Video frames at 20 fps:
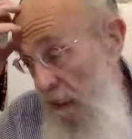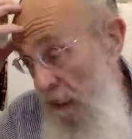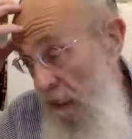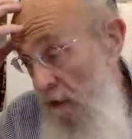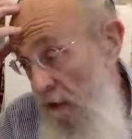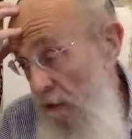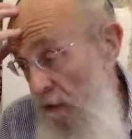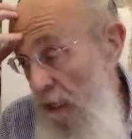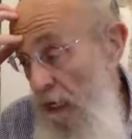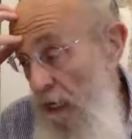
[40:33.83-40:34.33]

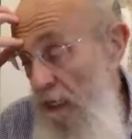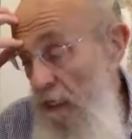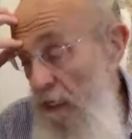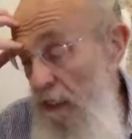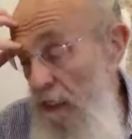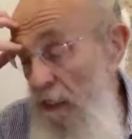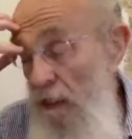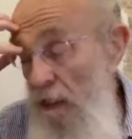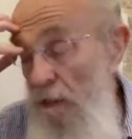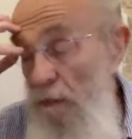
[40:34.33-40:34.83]
okay,
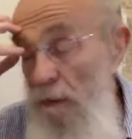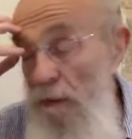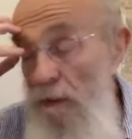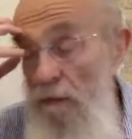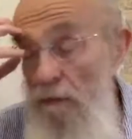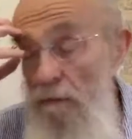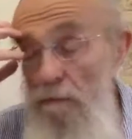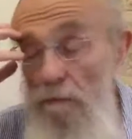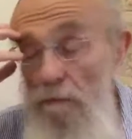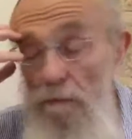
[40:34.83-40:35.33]
you want
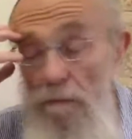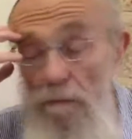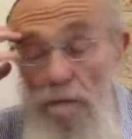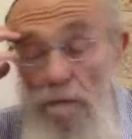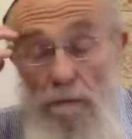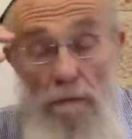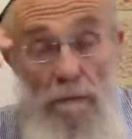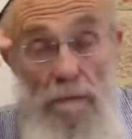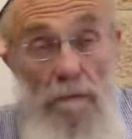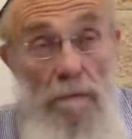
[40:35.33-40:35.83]
to
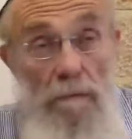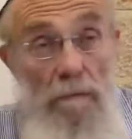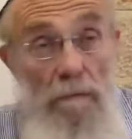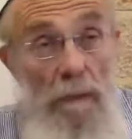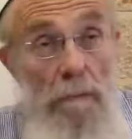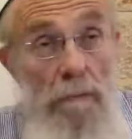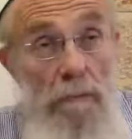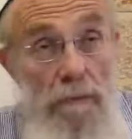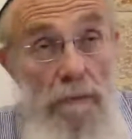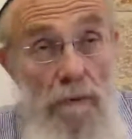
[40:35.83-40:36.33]

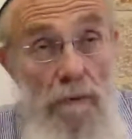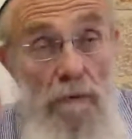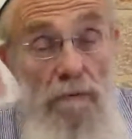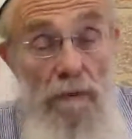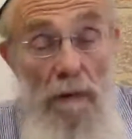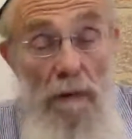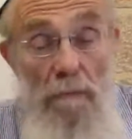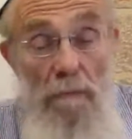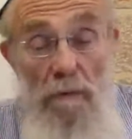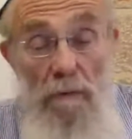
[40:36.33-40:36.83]
improve
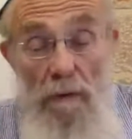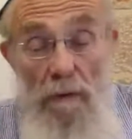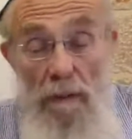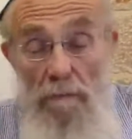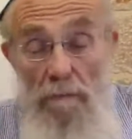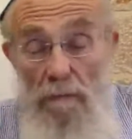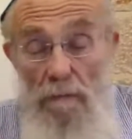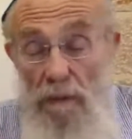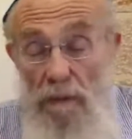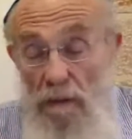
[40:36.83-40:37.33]
them.
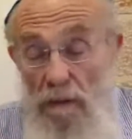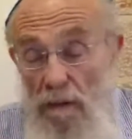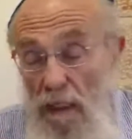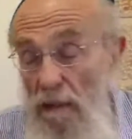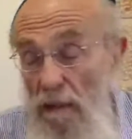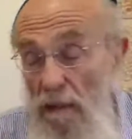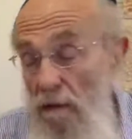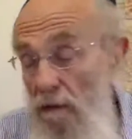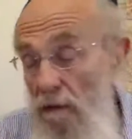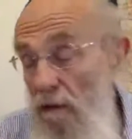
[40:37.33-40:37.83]
So
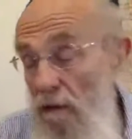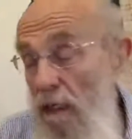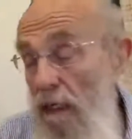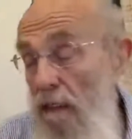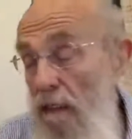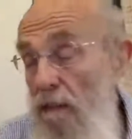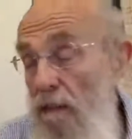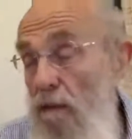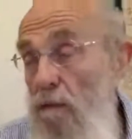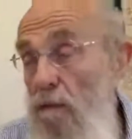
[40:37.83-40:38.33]
then learn how
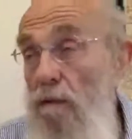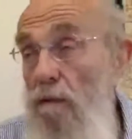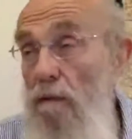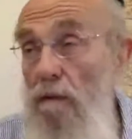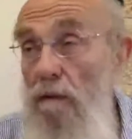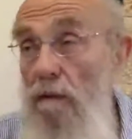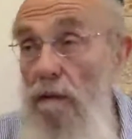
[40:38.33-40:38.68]
to do.